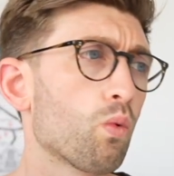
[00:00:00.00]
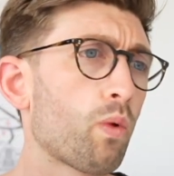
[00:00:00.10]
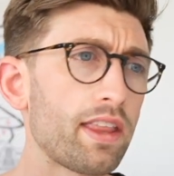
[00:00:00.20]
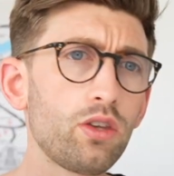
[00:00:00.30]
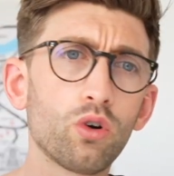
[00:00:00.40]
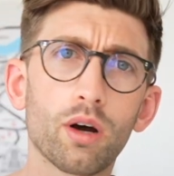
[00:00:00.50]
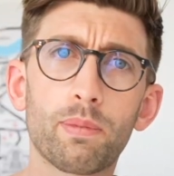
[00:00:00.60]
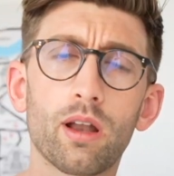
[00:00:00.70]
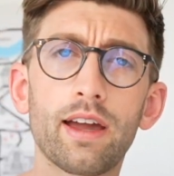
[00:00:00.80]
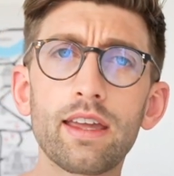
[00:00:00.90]
when you're
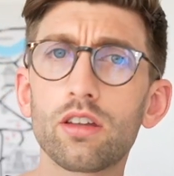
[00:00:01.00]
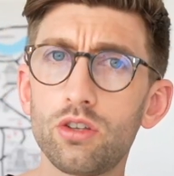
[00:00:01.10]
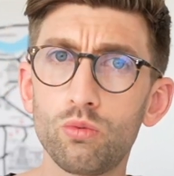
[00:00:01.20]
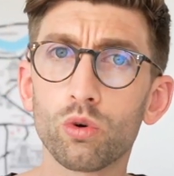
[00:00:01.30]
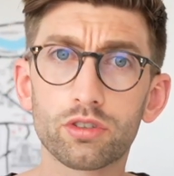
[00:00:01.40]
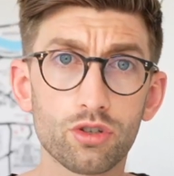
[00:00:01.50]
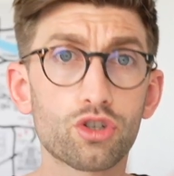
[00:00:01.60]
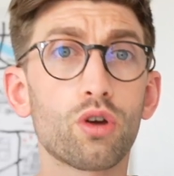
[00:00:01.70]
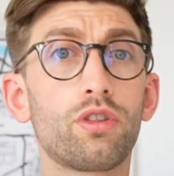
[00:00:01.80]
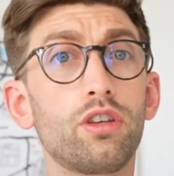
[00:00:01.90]
applying and you want to
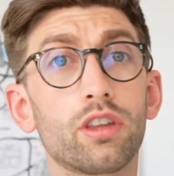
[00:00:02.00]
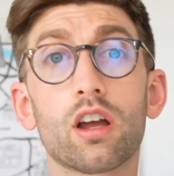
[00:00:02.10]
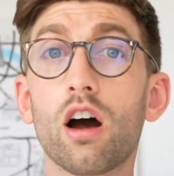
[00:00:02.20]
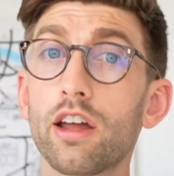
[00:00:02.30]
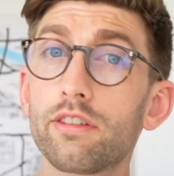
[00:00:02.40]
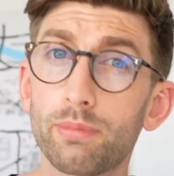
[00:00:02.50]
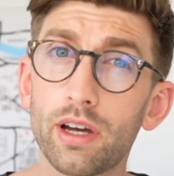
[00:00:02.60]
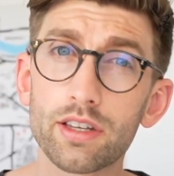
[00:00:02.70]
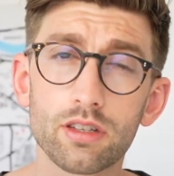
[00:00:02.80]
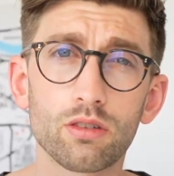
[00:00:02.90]
show that you're the kind of
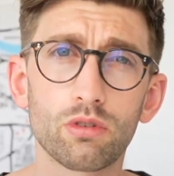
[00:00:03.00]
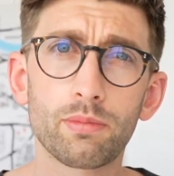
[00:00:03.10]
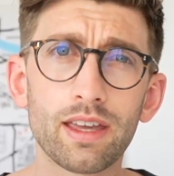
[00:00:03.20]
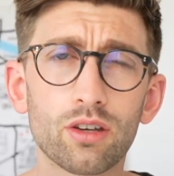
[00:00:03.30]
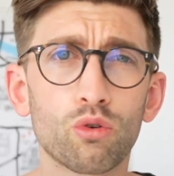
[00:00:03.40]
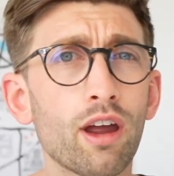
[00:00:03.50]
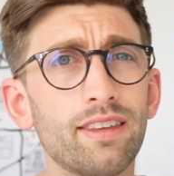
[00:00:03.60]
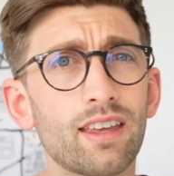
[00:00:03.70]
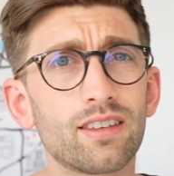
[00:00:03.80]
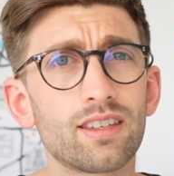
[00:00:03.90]
person that would make a great
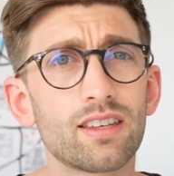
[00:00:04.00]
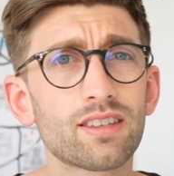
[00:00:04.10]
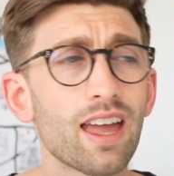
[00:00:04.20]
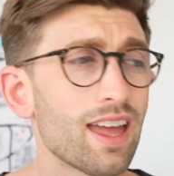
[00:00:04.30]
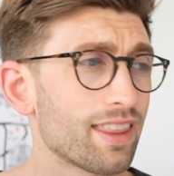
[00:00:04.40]
dentist,